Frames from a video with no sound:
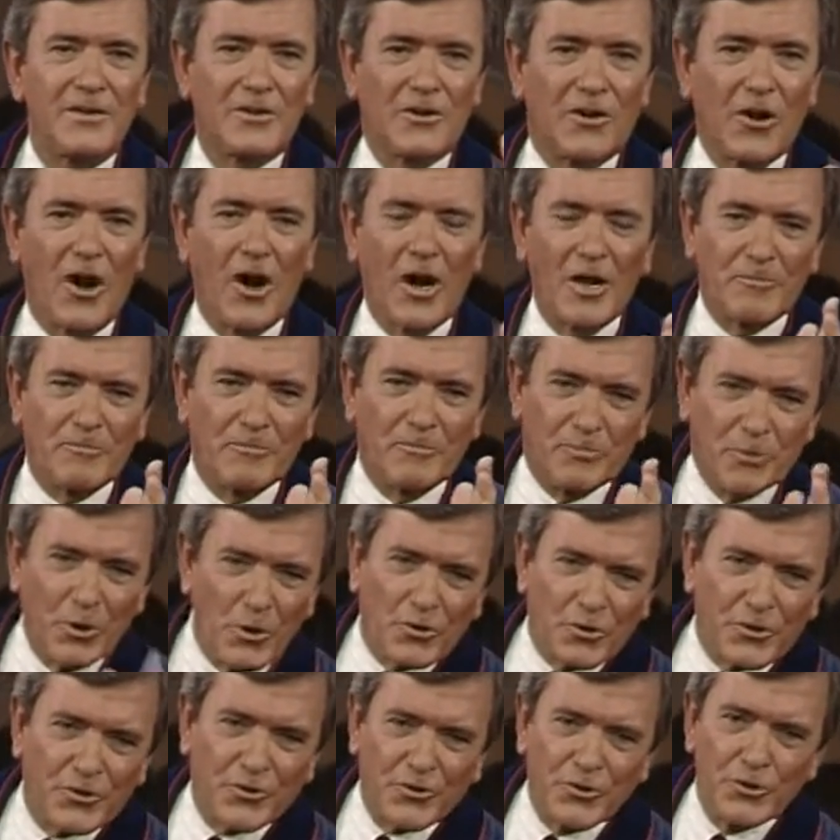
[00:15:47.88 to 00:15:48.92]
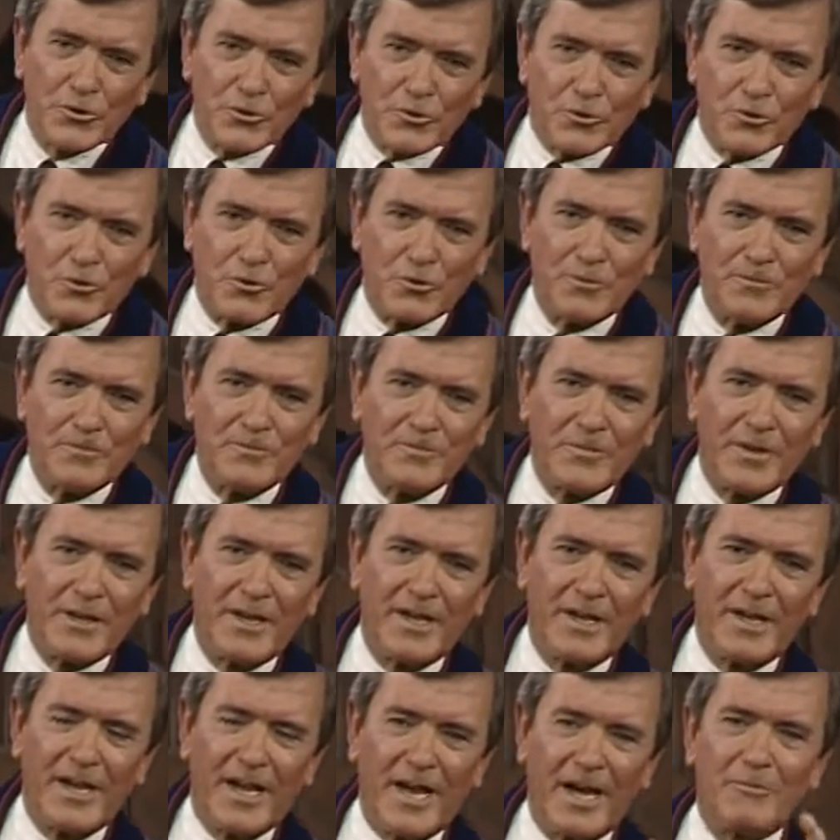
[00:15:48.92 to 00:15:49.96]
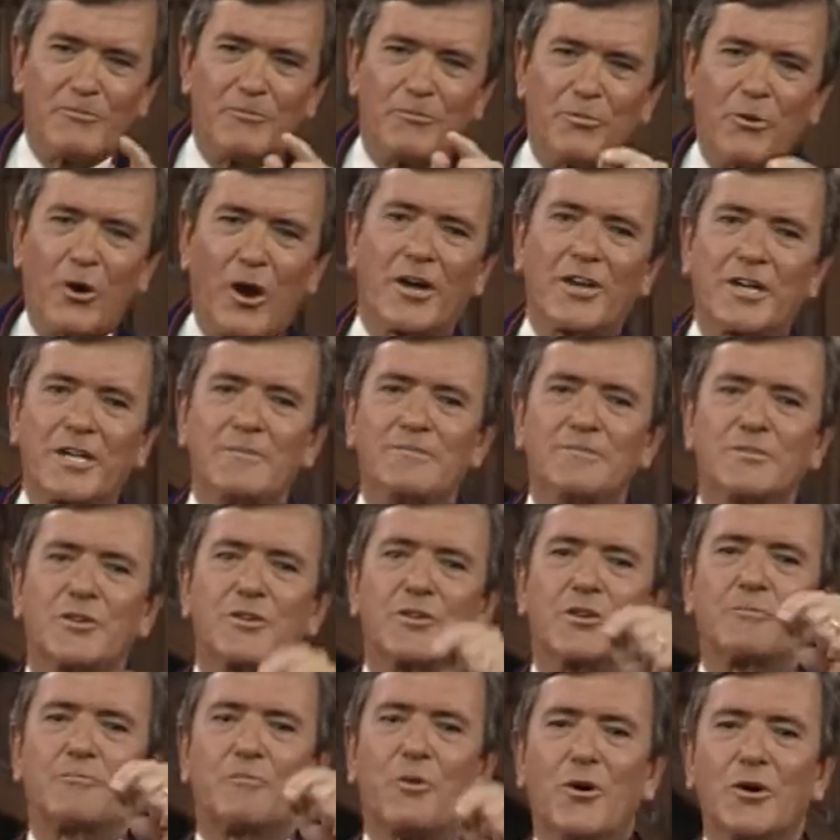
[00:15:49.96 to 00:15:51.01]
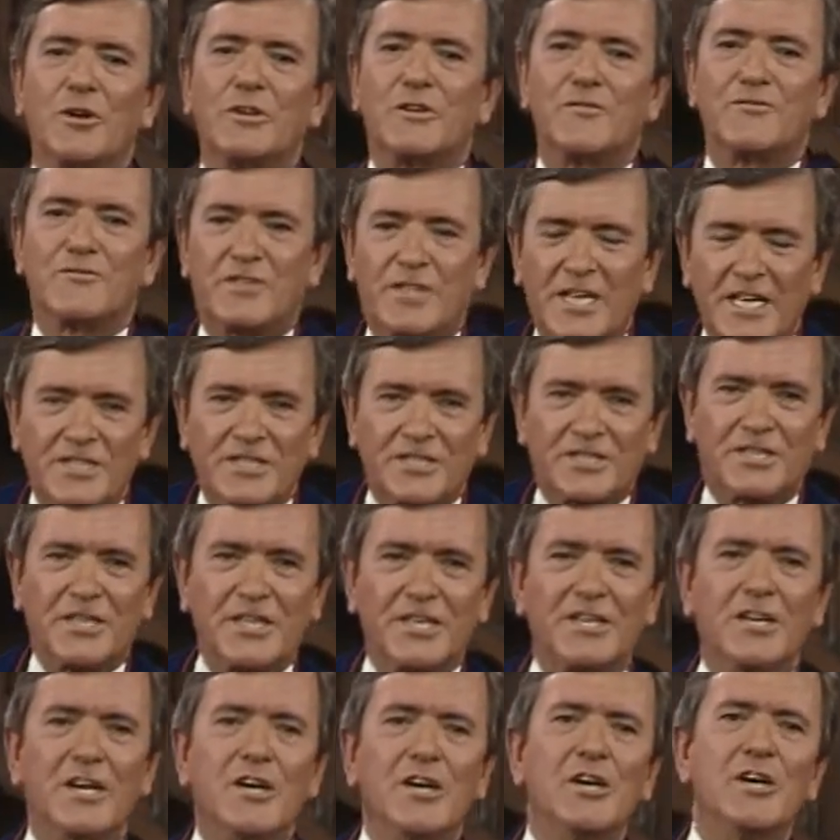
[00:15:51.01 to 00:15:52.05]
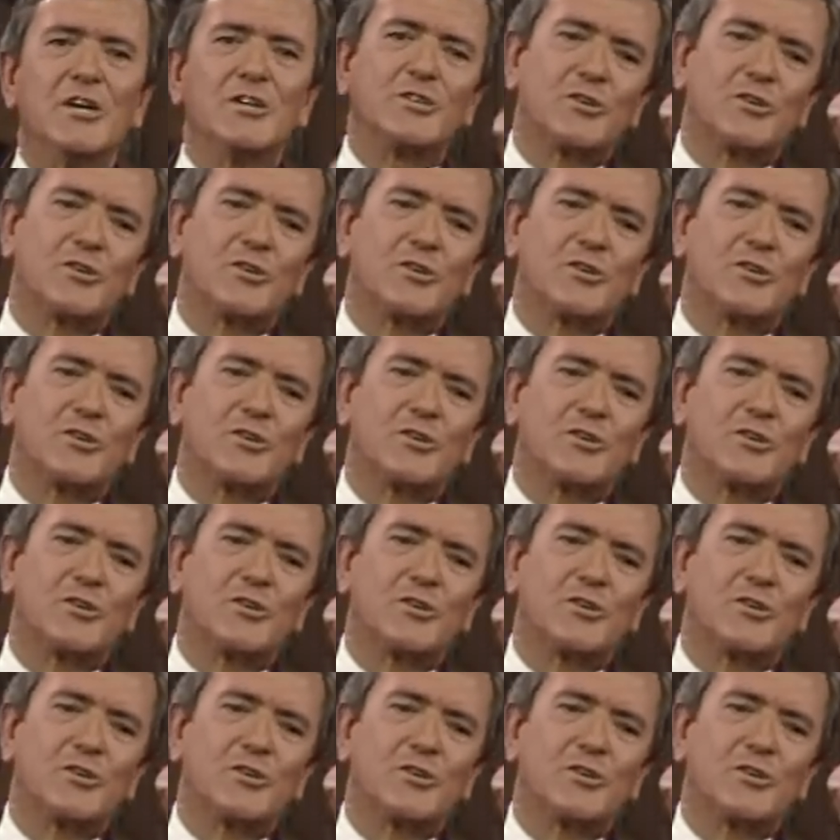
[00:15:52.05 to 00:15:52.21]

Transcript: God broke through and brought him to the point of testing